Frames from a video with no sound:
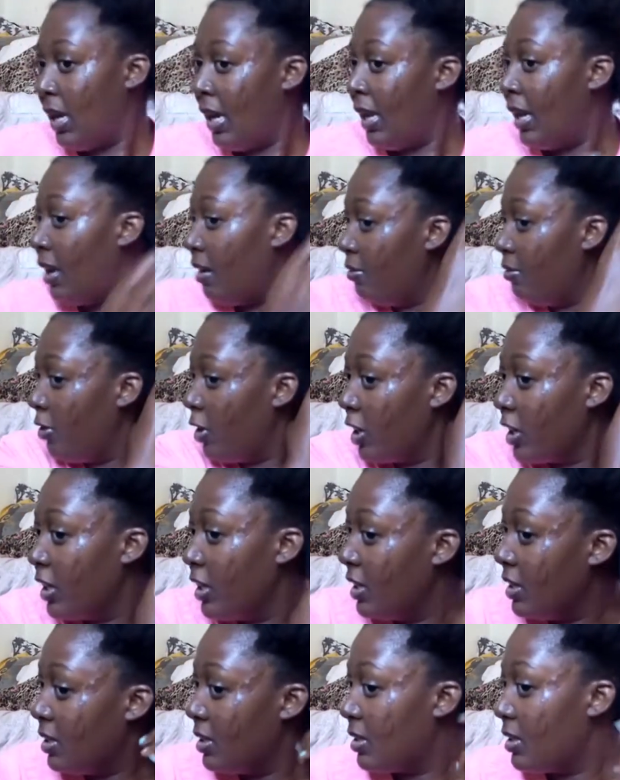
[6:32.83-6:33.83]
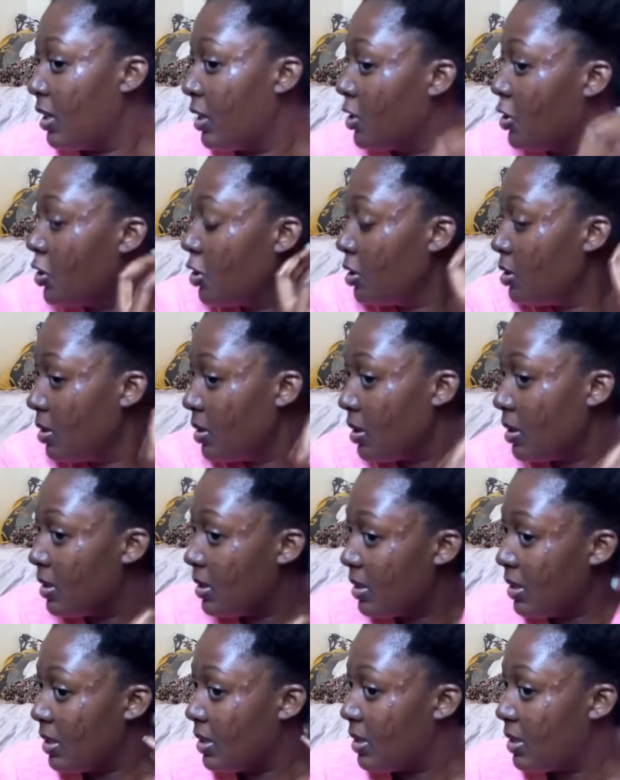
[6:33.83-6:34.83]
I love working in sections.
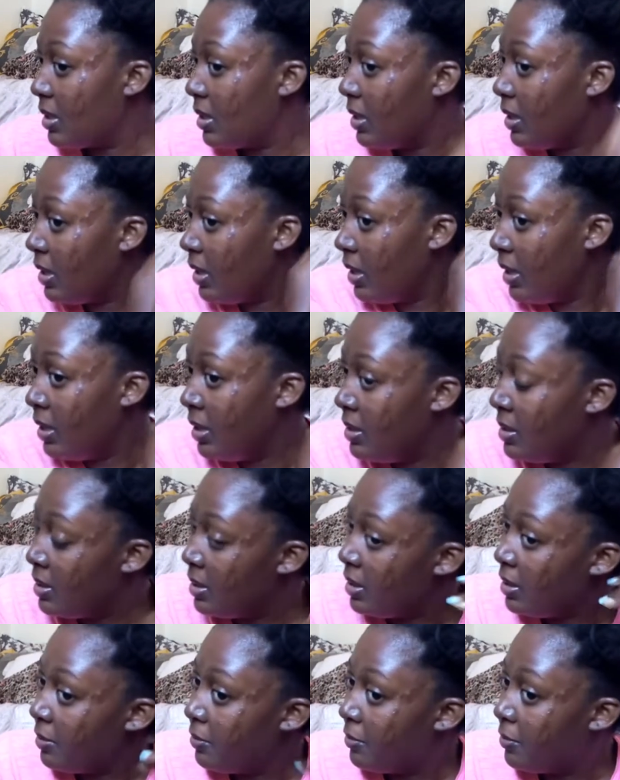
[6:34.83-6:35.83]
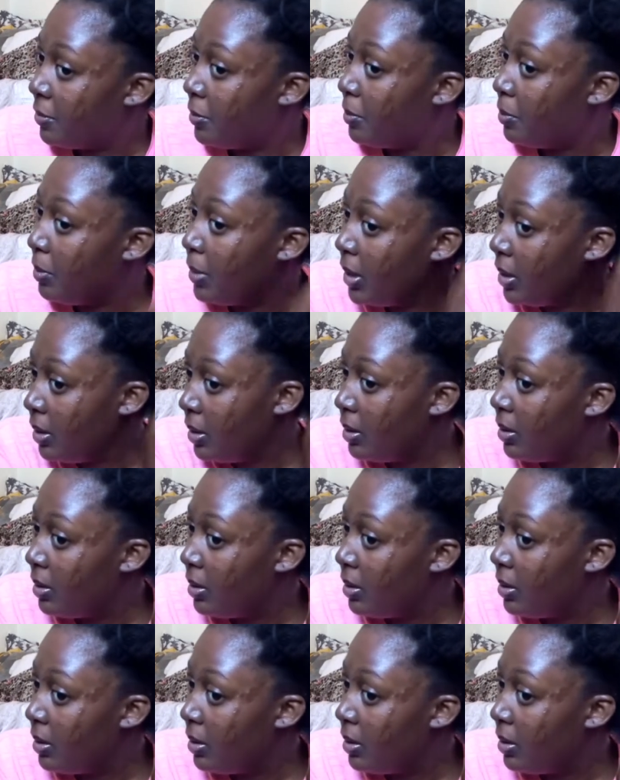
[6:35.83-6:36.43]
It's just easier for me.